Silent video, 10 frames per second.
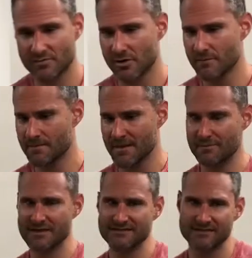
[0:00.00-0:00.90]
ball and
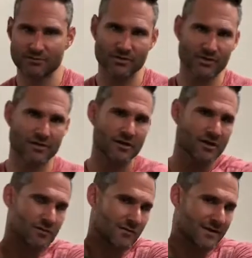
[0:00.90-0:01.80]
basically put it
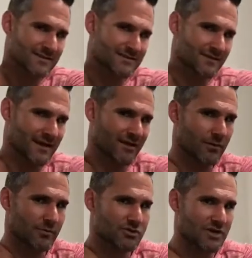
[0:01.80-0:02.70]
right into that
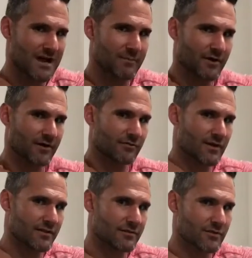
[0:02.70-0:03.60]
upper trap area,
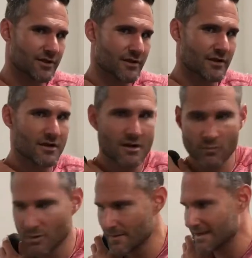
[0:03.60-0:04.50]
right through here
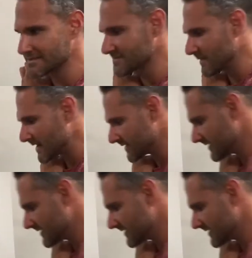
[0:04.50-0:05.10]
where that spot